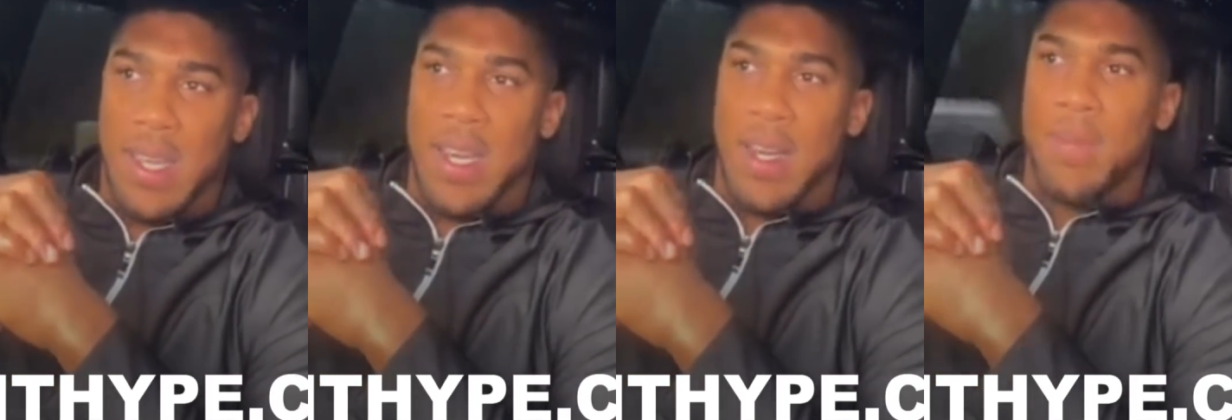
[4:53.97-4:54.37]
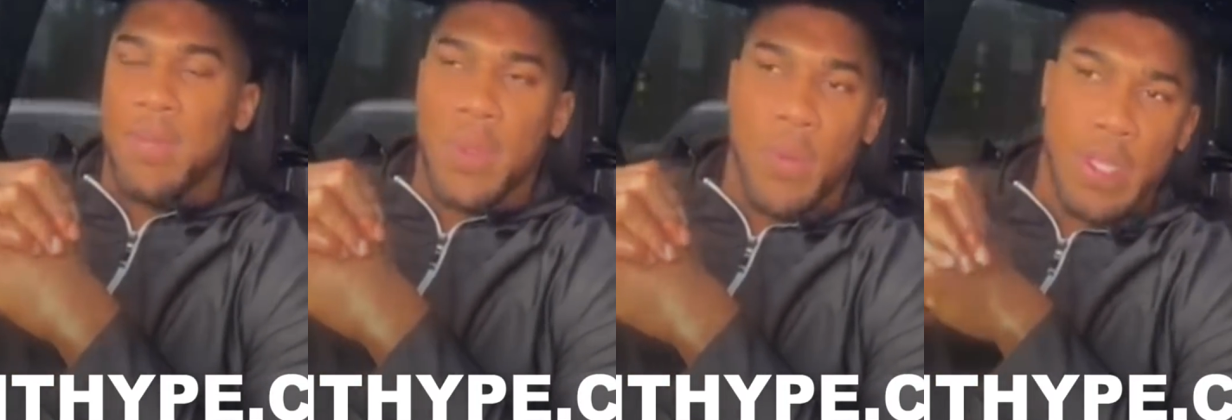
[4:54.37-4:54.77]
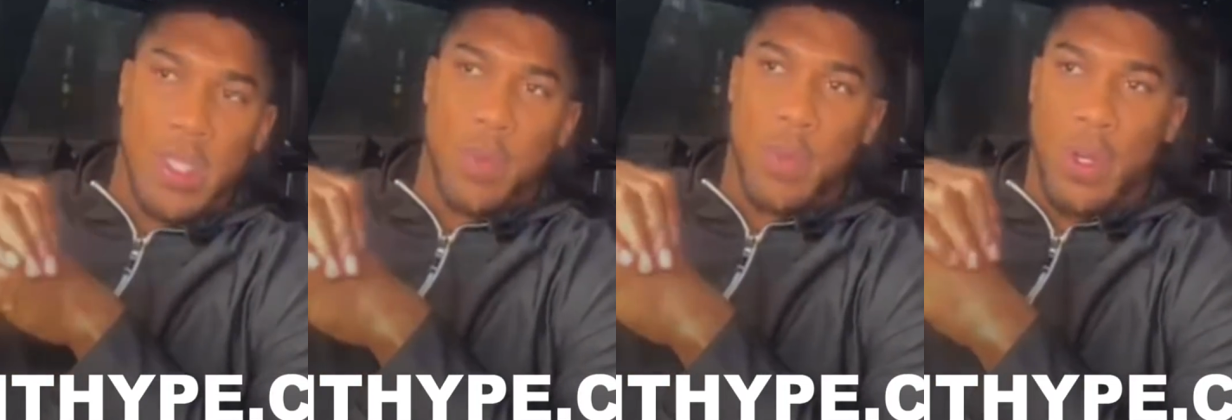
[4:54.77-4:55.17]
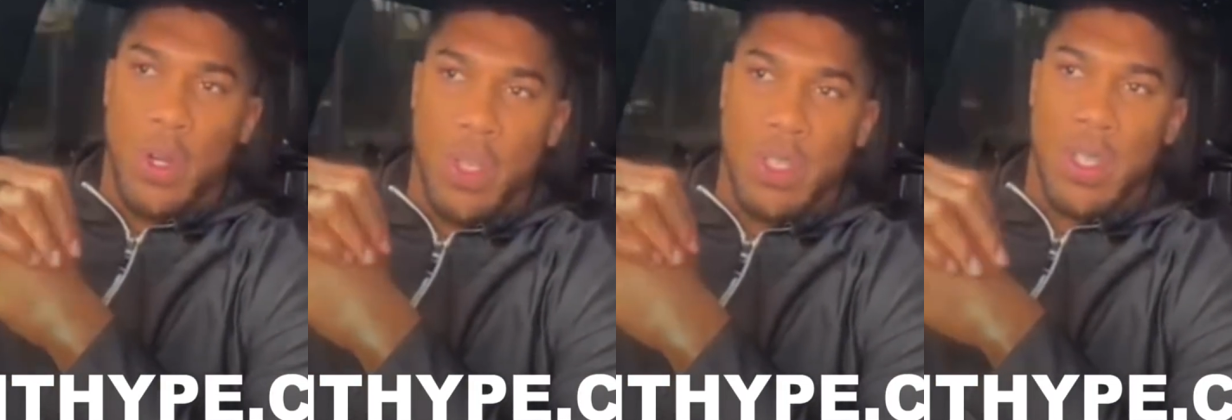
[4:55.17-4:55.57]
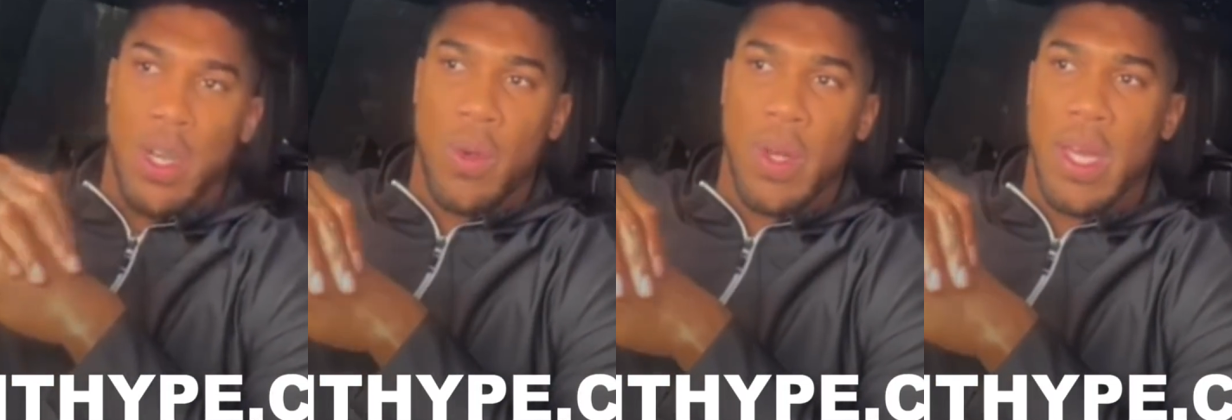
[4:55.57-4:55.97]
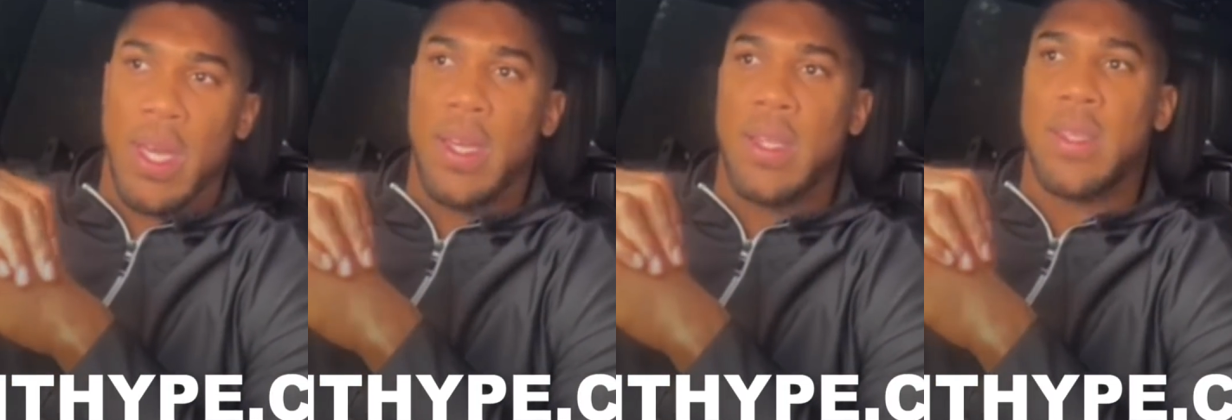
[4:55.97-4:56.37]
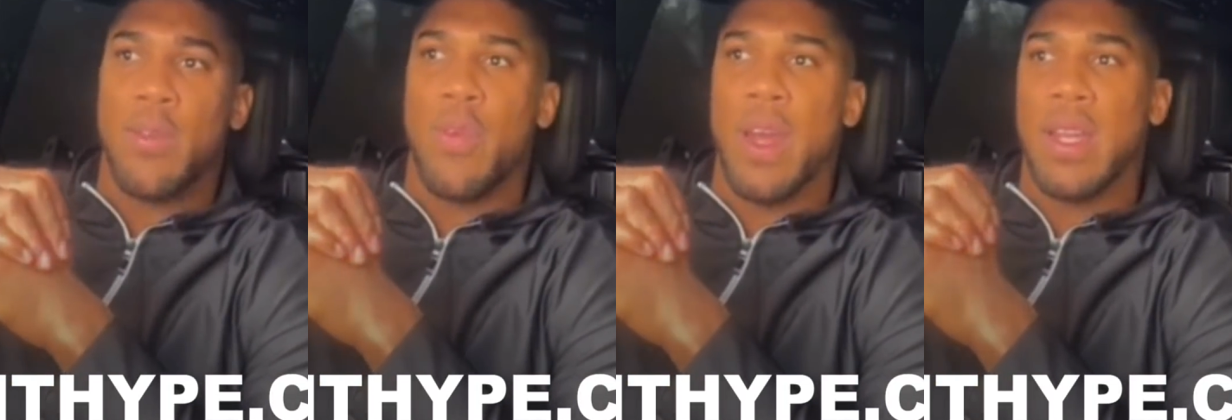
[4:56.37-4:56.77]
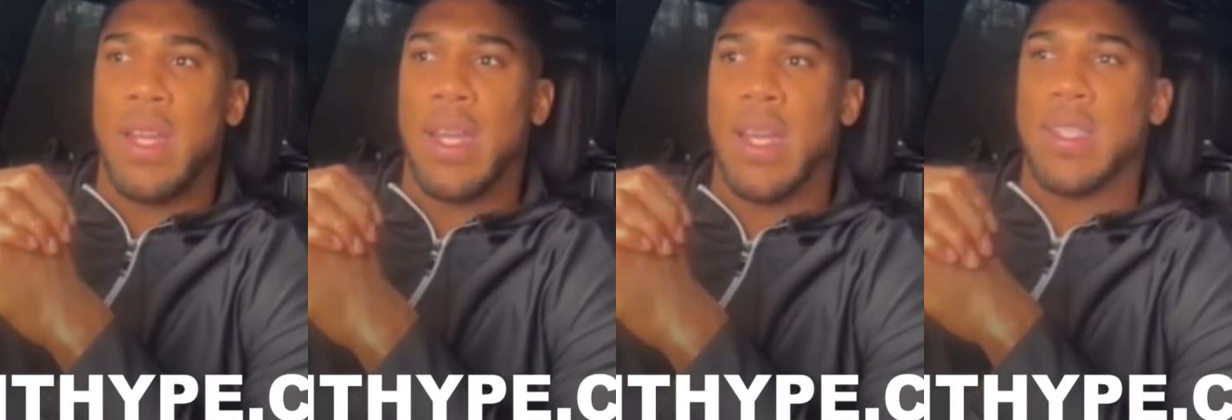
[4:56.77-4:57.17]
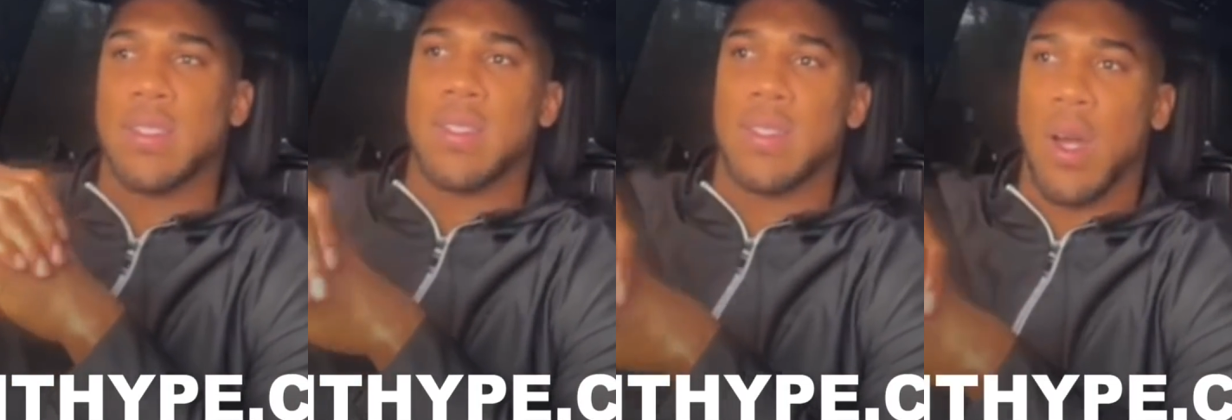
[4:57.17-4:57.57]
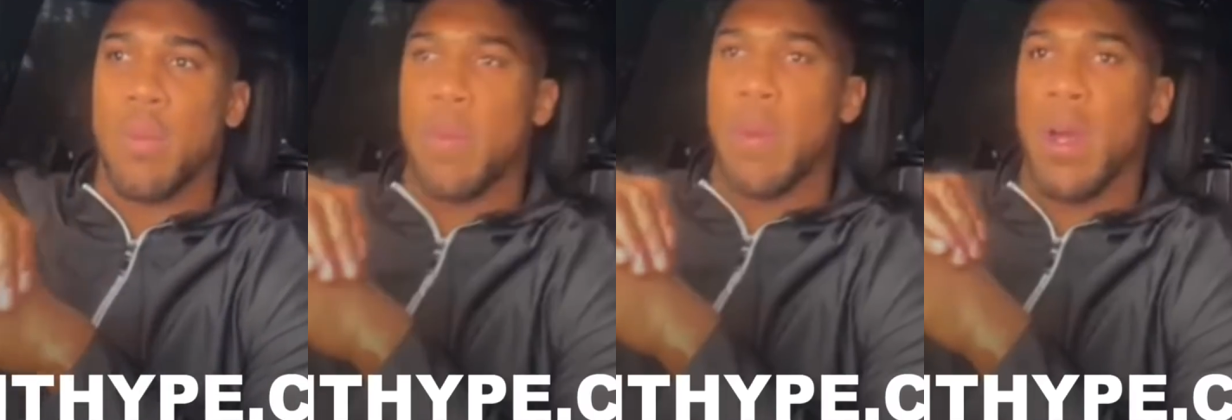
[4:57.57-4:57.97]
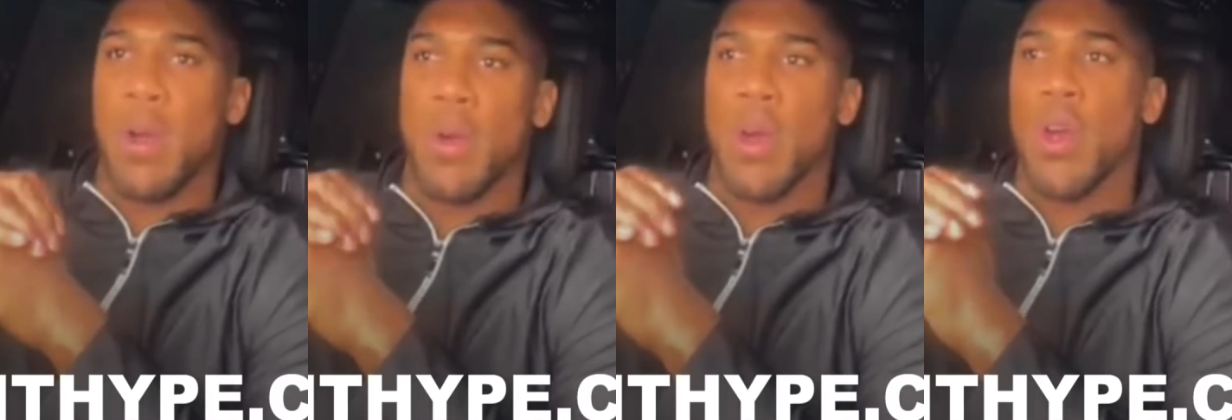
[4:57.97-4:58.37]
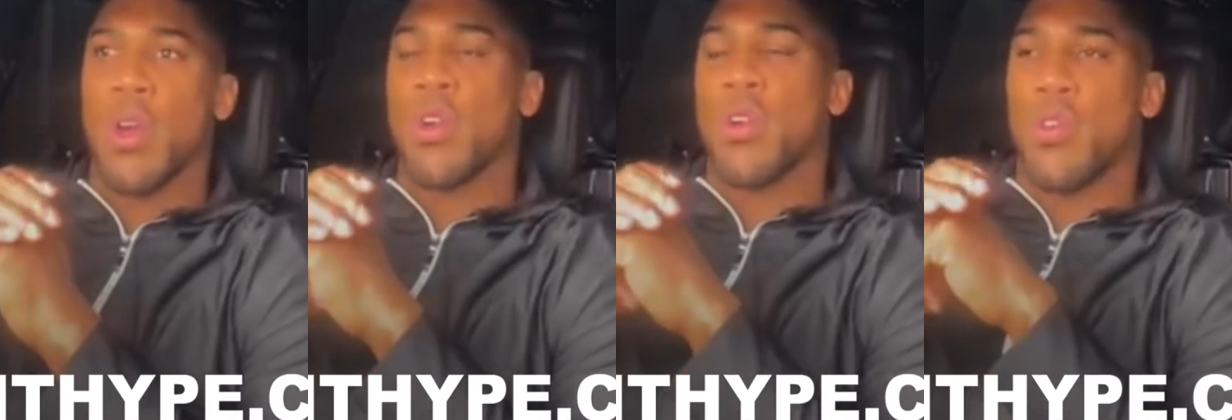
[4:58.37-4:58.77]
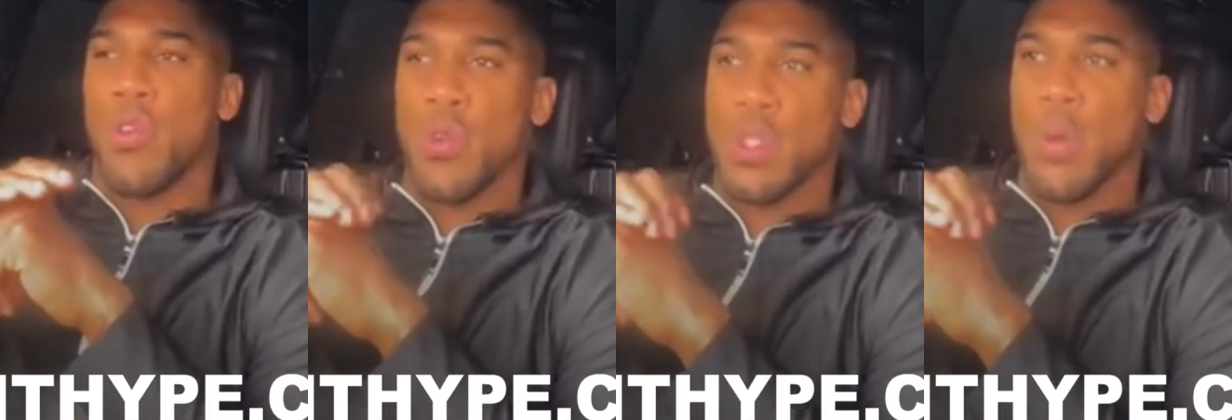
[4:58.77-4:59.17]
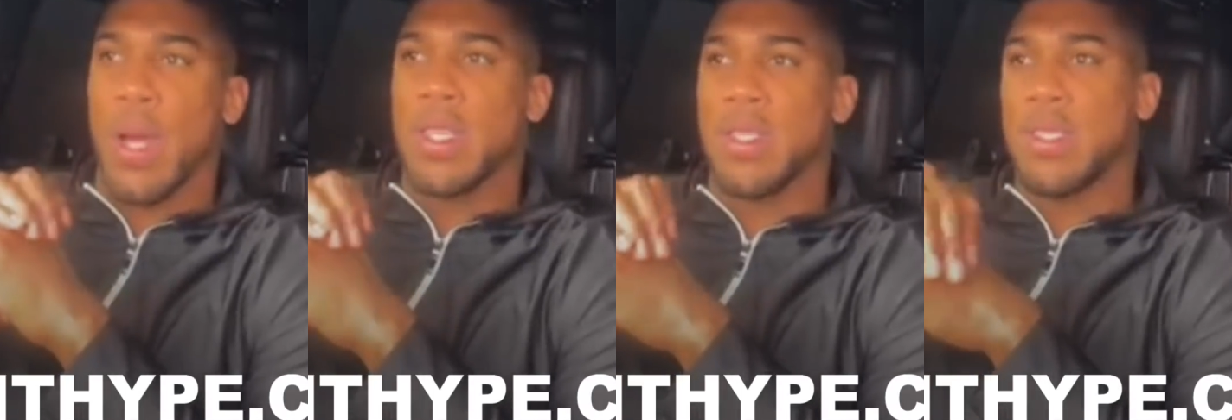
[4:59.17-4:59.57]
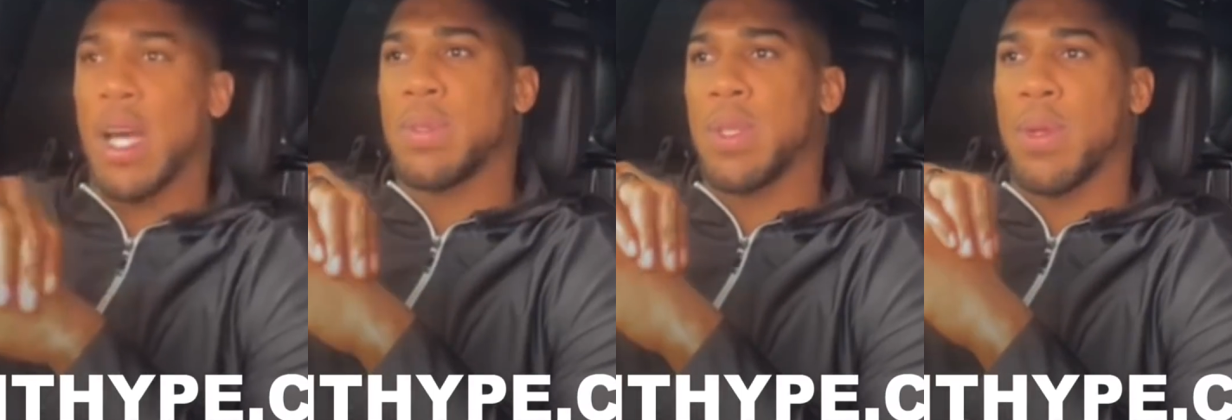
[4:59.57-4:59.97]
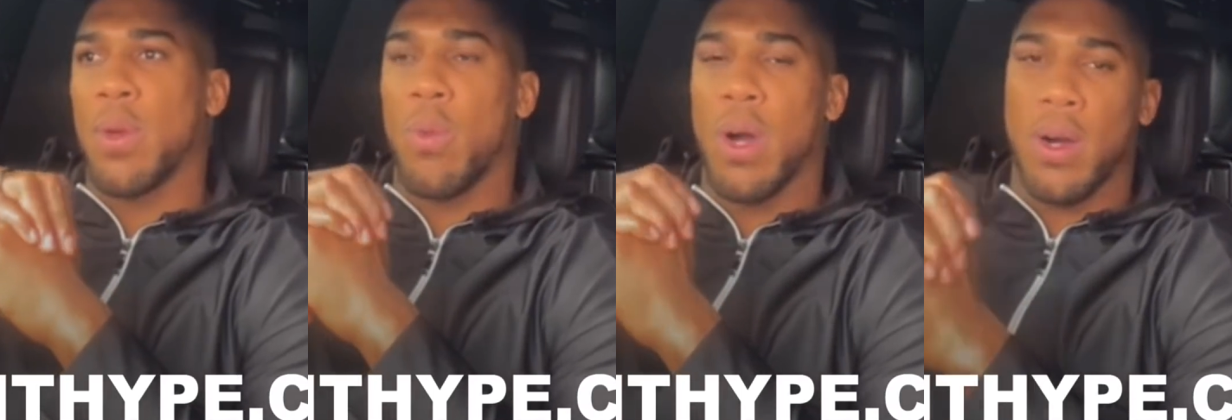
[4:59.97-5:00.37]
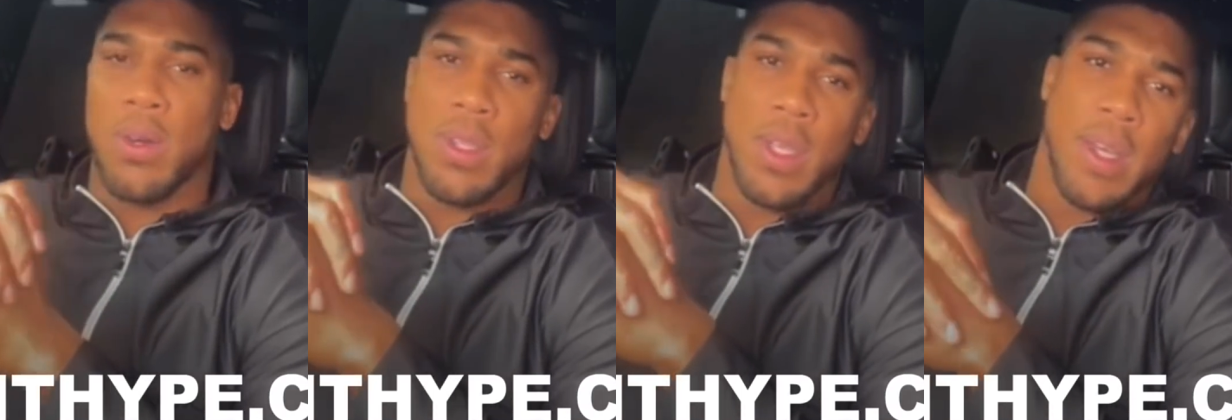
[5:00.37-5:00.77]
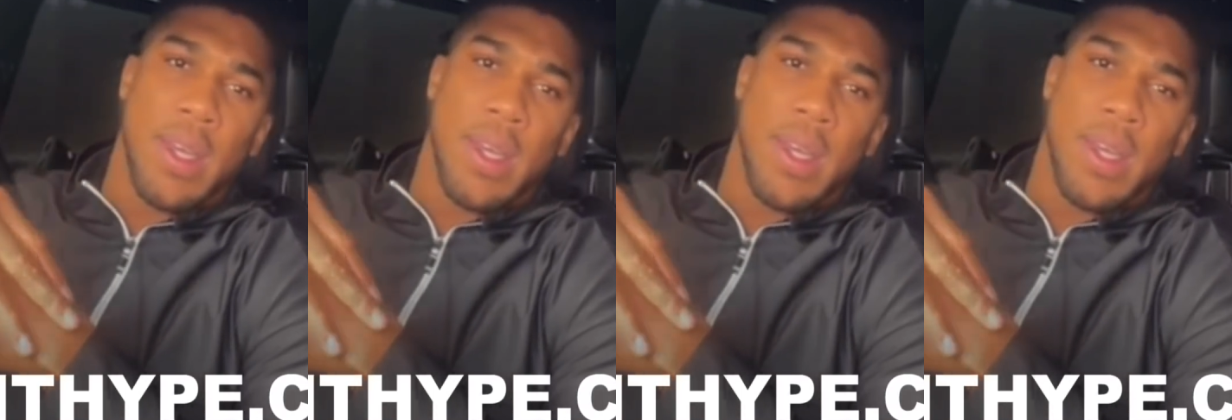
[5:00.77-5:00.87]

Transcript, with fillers: Went to support Lawrence Okolie, defending his WBO Cruiserweight Championship of the World.